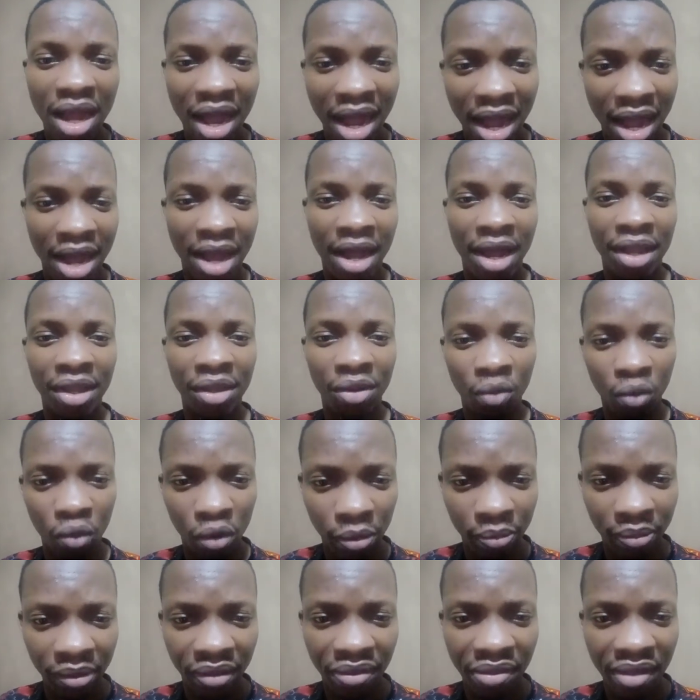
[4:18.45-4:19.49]
I
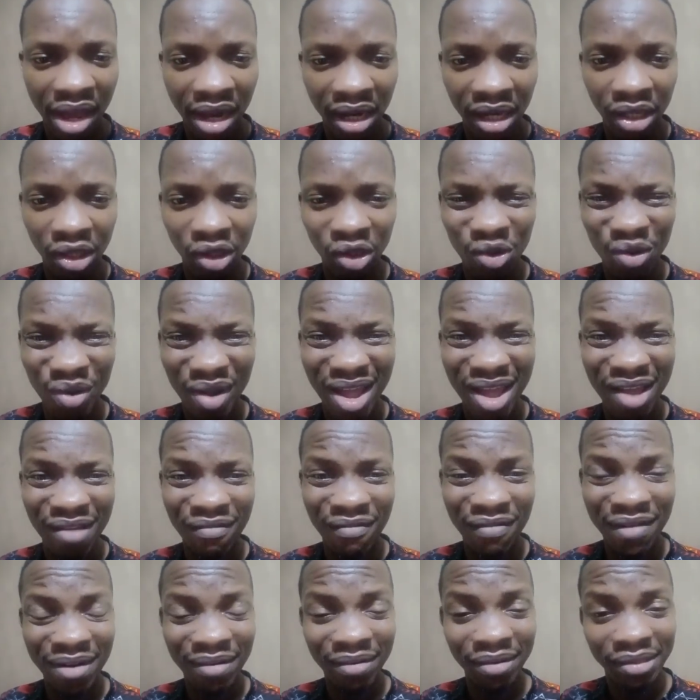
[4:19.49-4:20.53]
would be telling you a
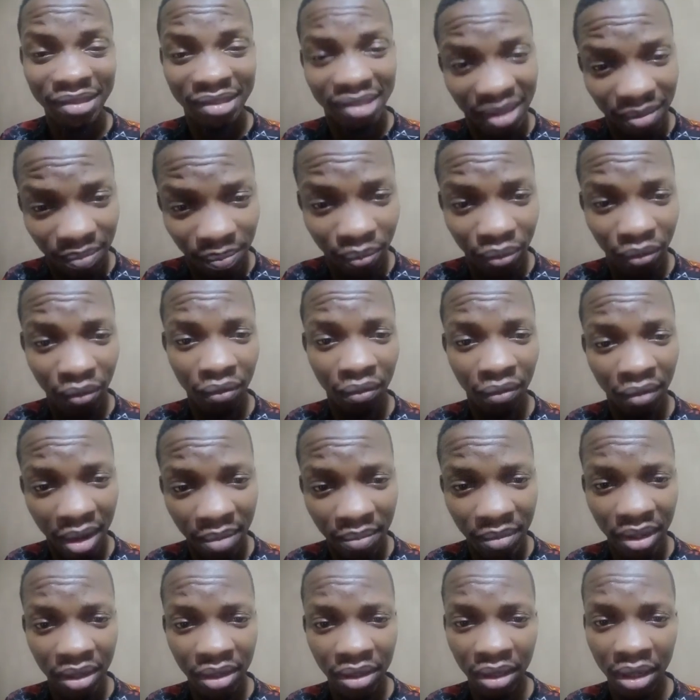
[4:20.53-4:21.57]
very simple
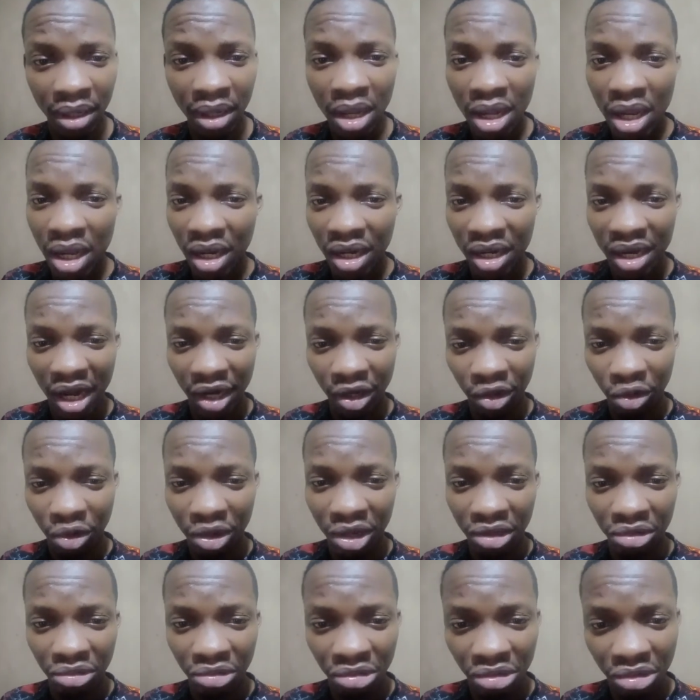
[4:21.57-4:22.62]
remedy that you
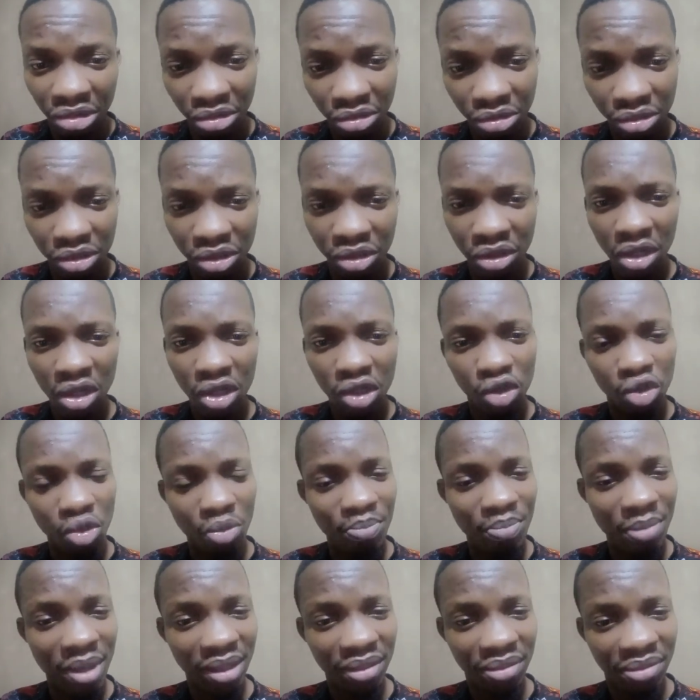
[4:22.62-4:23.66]
can use to
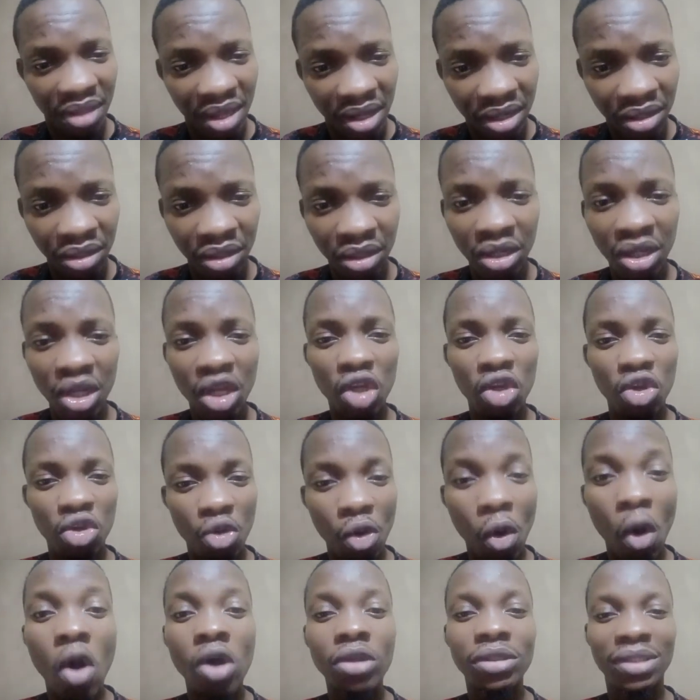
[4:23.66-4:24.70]
maintain
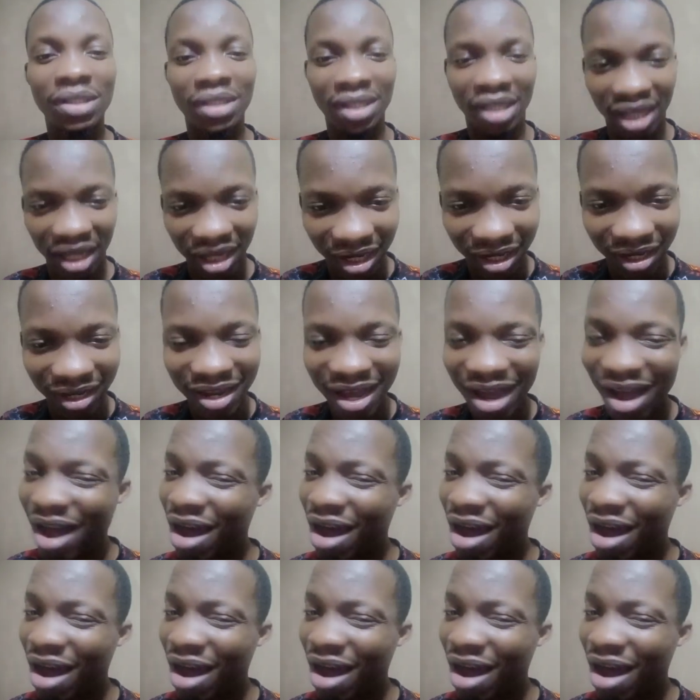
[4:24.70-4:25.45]
your skin.